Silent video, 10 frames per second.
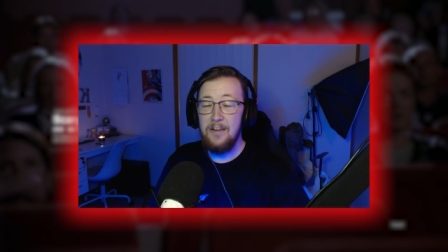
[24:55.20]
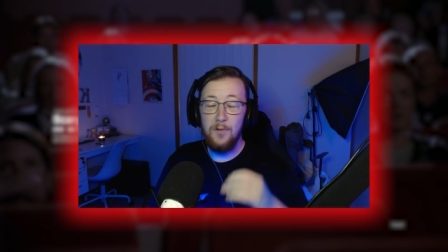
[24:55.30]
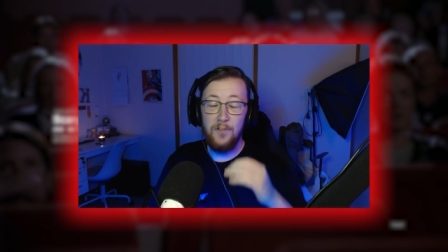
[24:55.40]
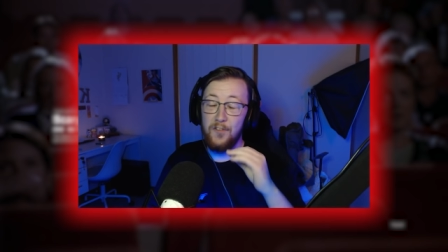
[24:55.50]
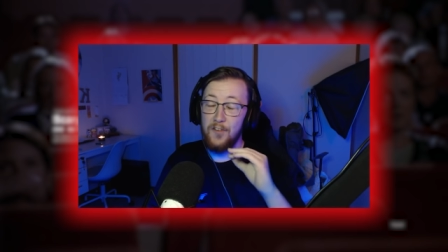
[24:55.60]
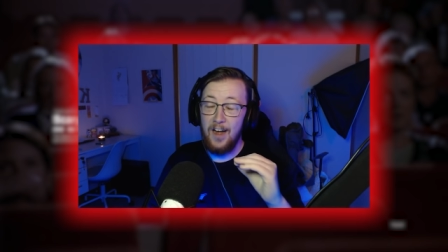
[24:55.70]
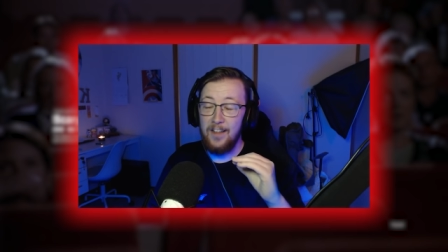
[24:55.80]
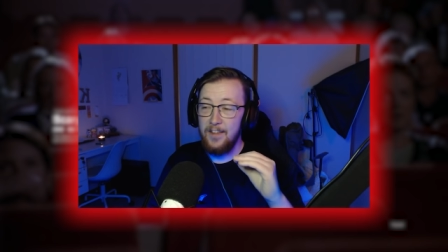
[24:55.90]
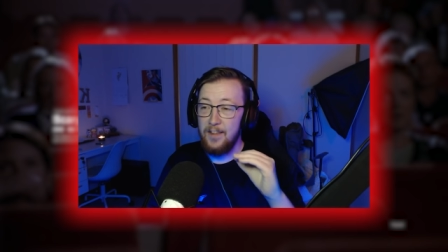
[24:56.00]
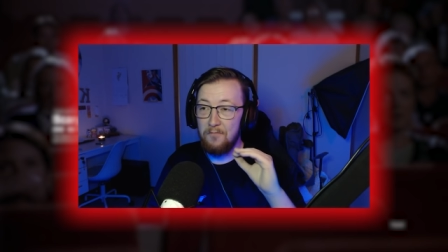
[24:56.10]
was
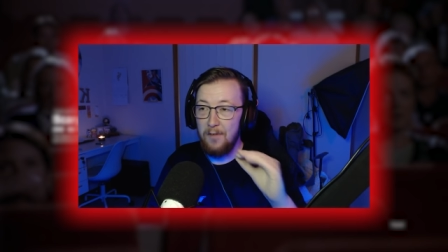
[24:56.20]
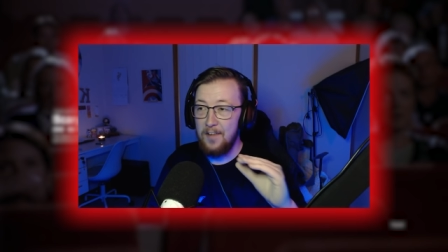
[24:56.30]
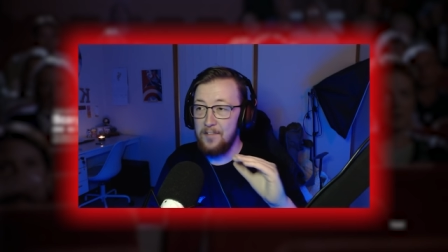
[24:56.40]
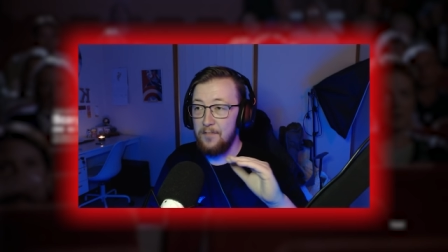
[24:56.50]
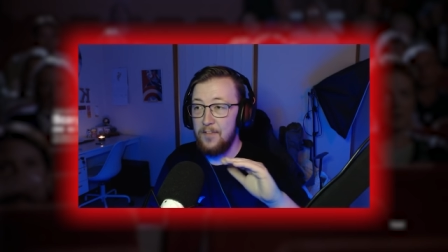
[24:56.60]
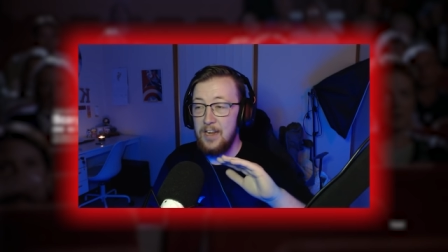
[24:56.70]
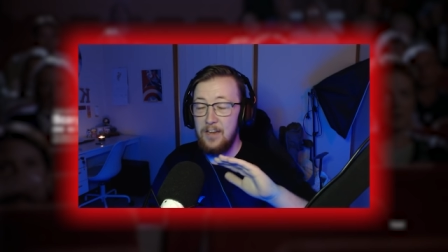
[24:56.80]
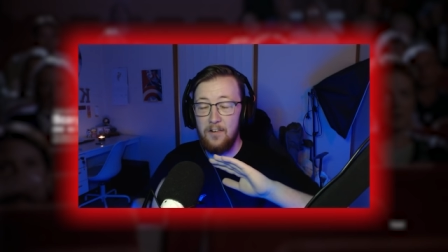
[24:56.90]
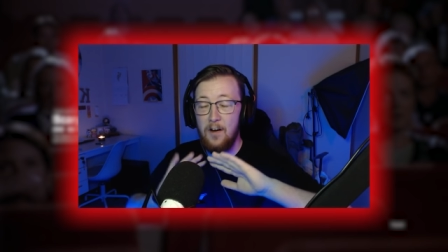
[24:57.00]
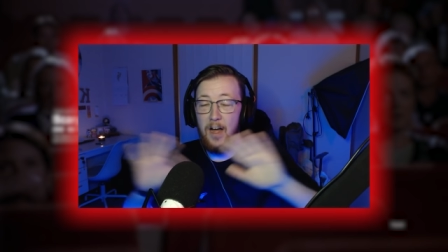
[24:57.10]
silent the rest of the
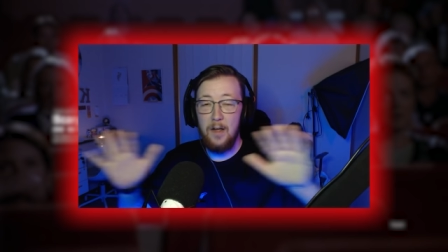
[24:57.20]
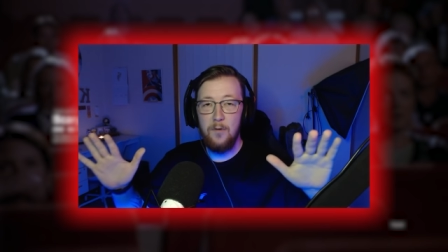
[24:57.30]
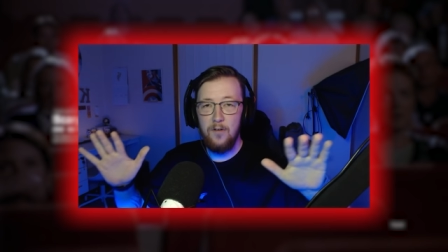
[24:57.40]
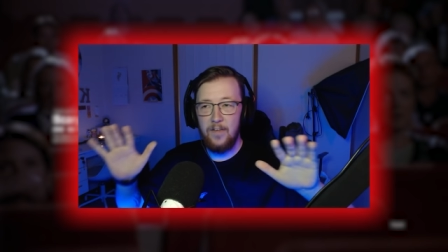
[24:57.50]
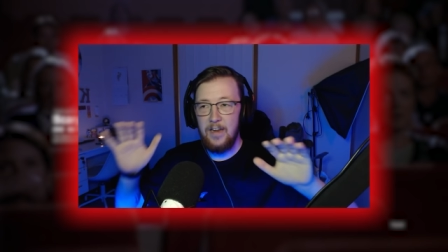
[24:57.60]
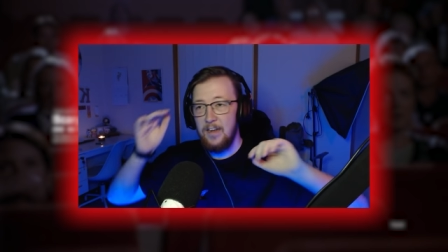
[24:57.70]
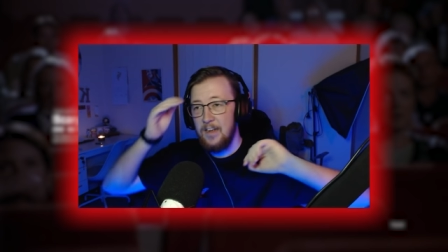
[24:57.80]
entire movie.